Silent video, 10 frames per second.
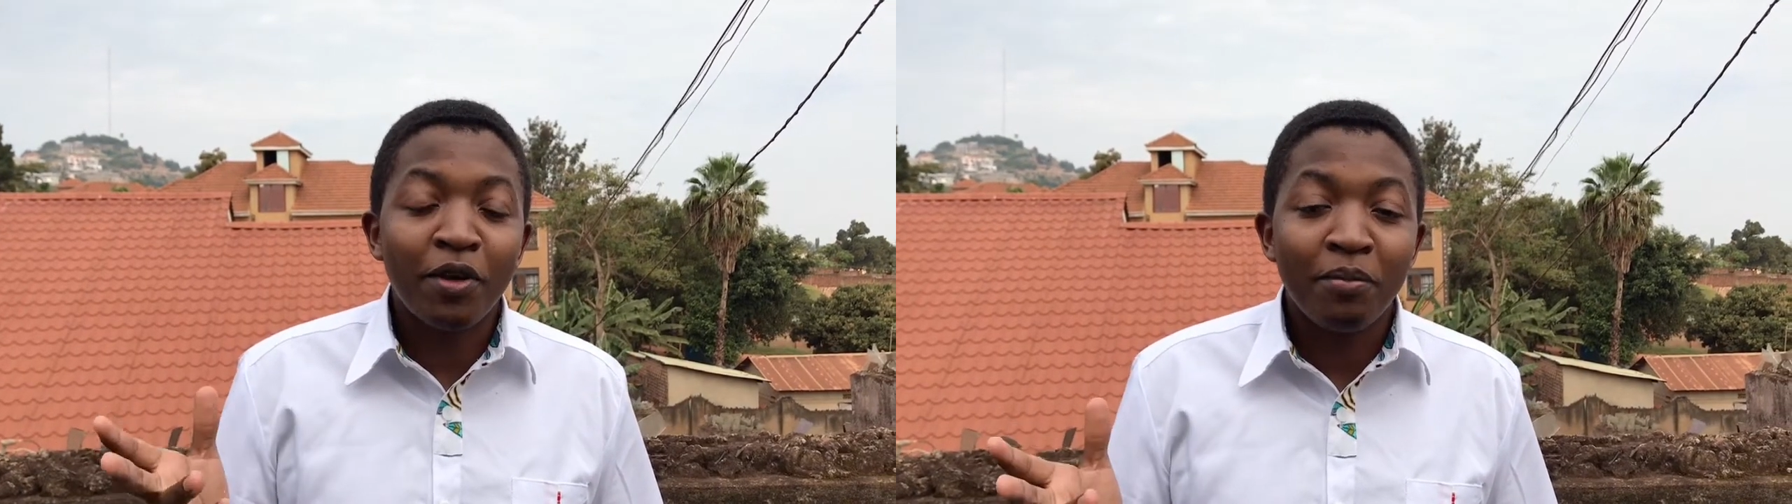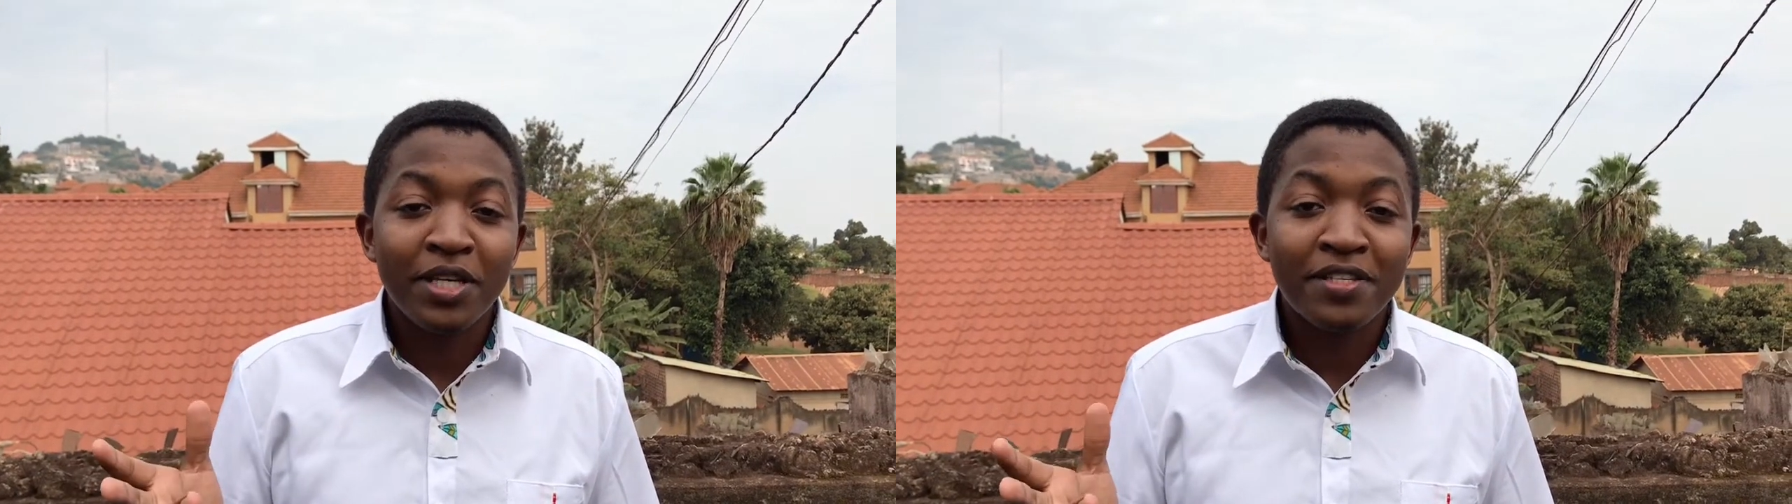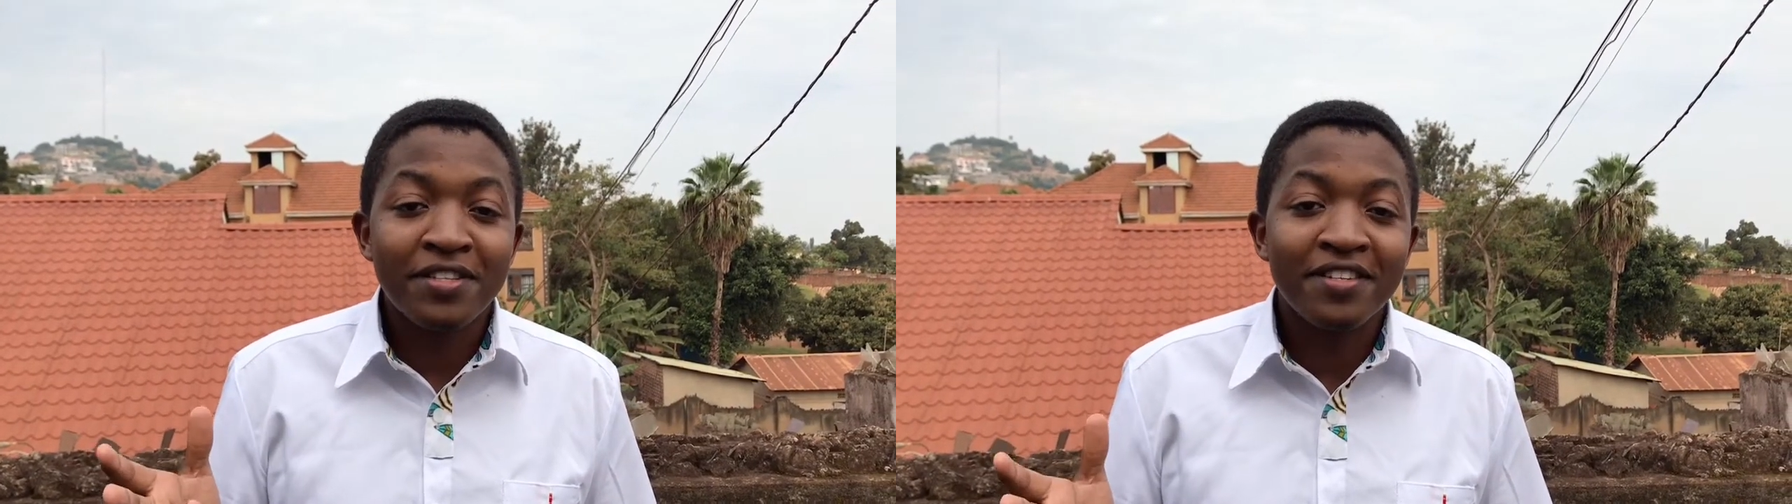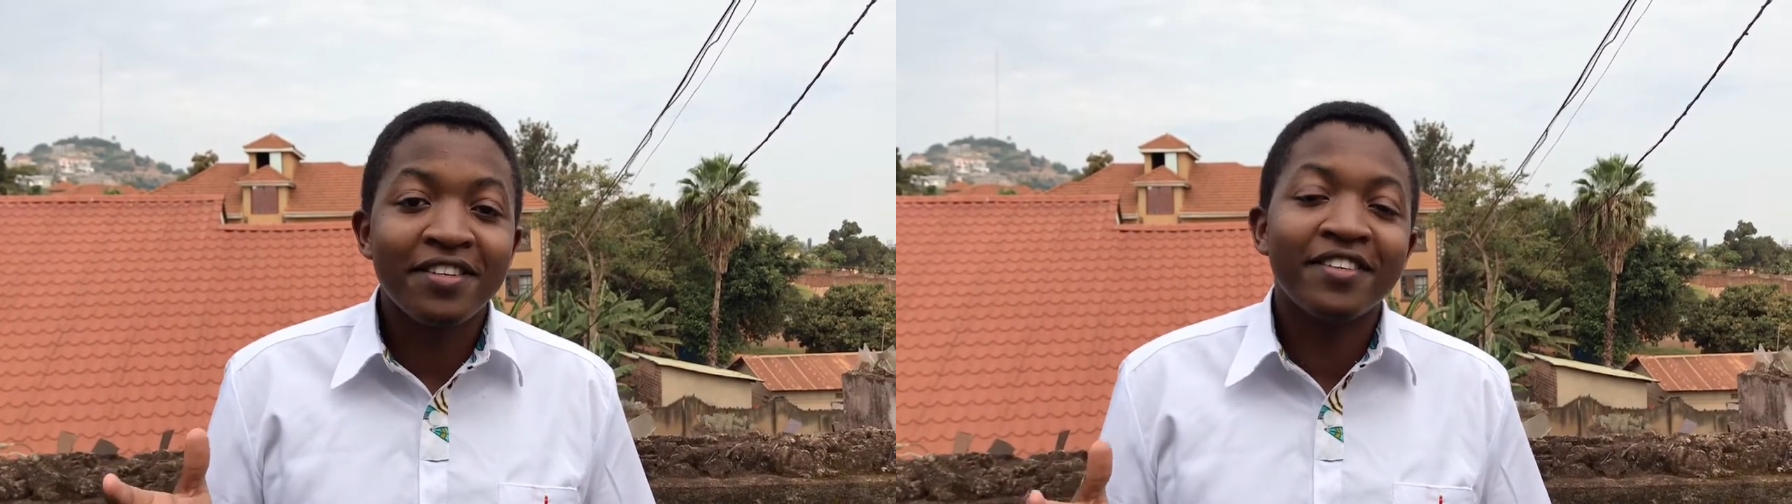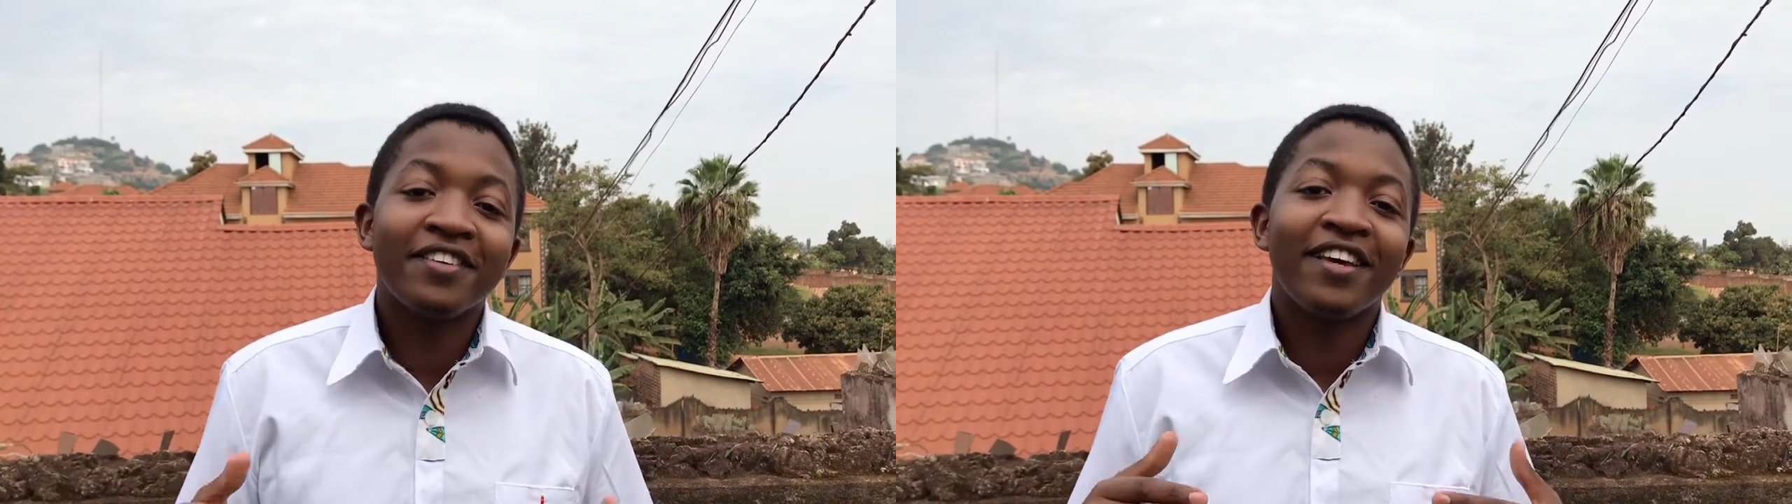
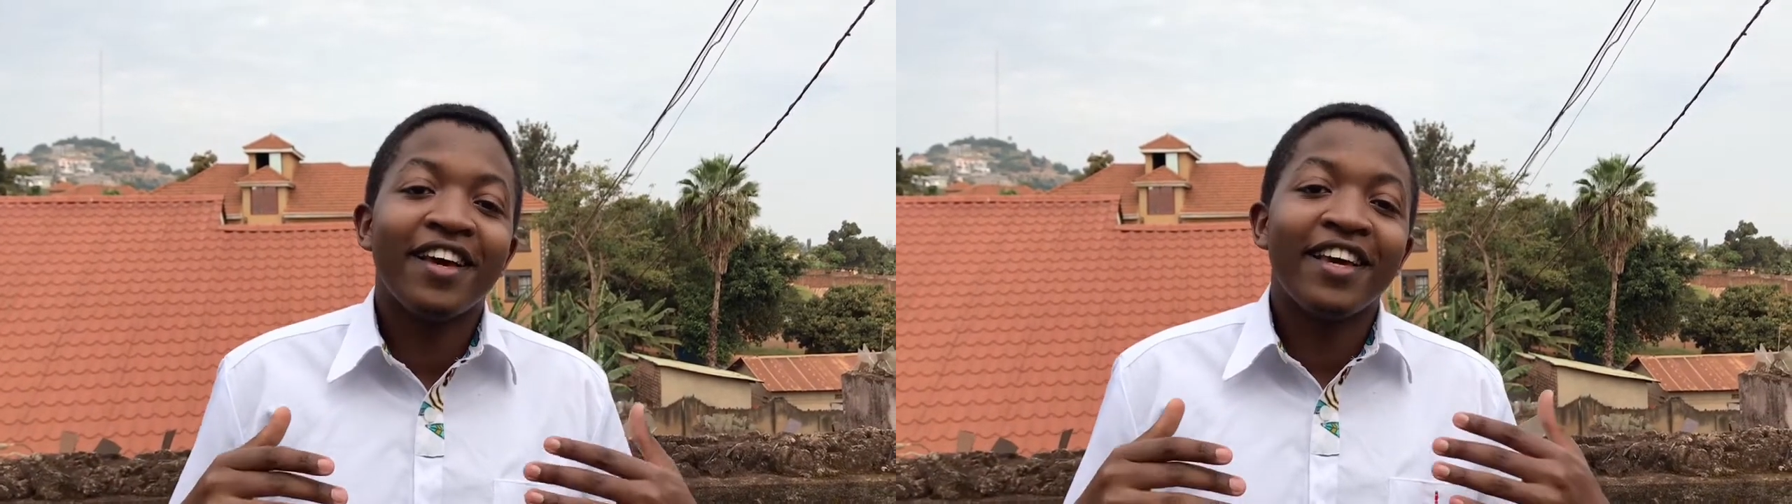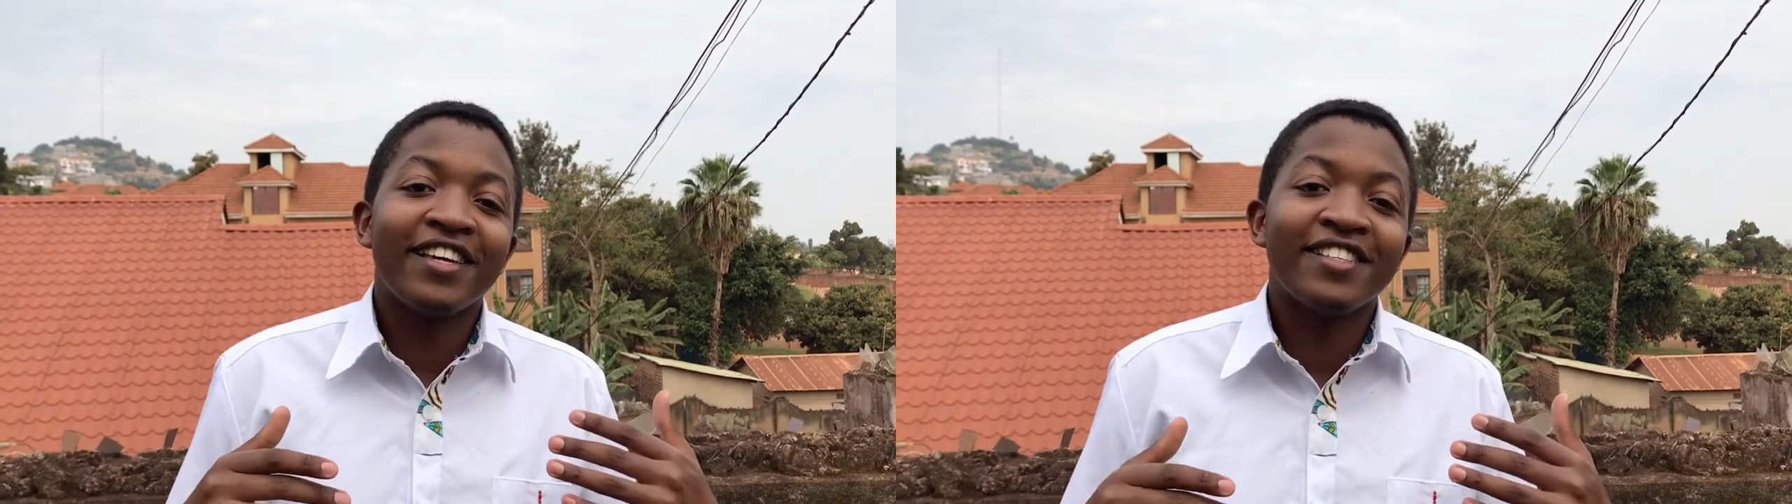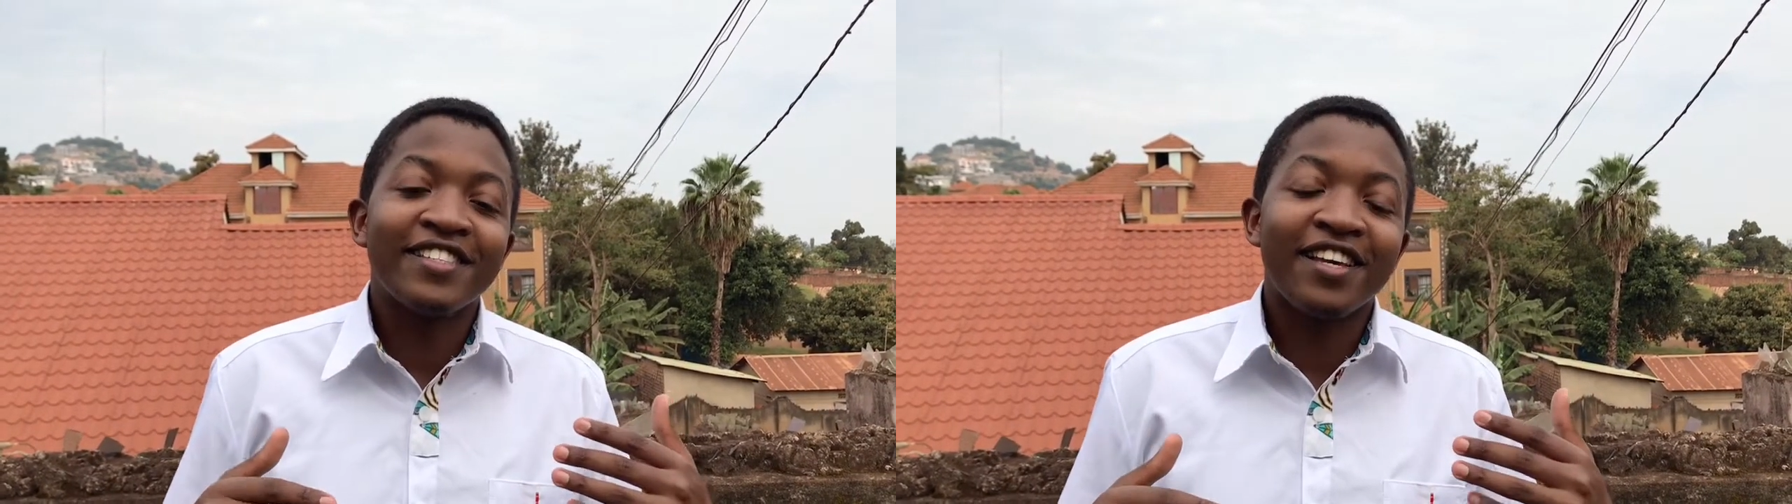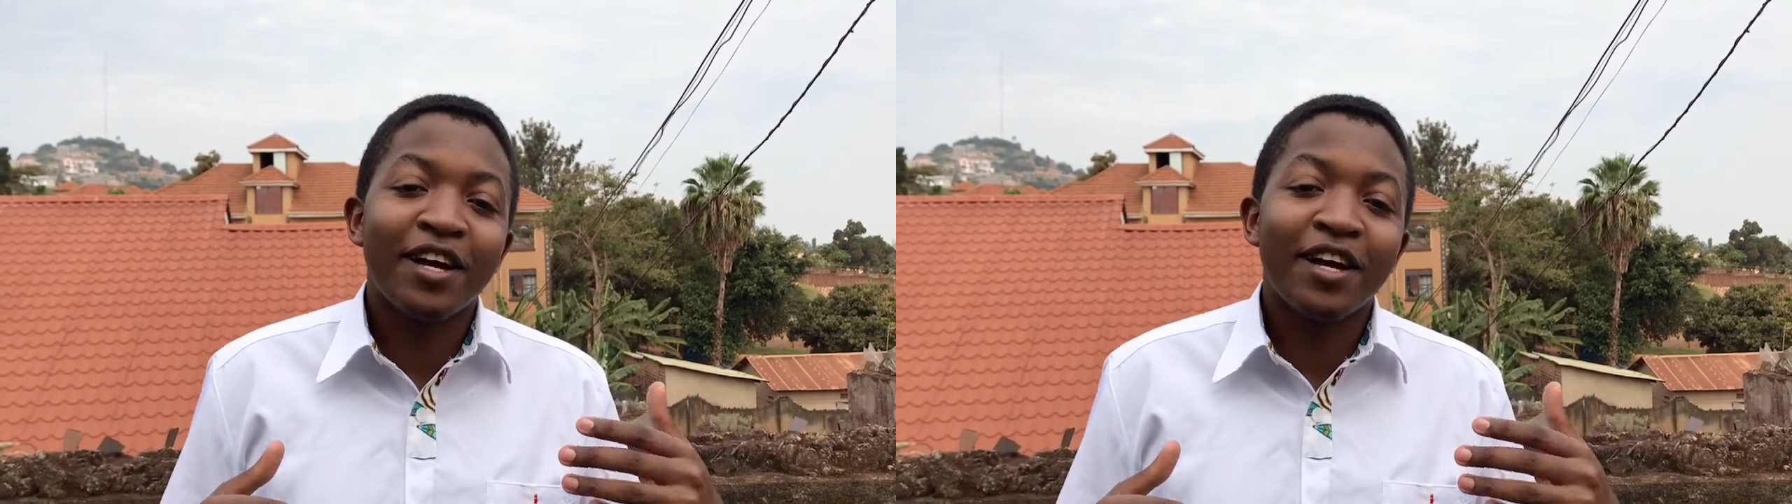best is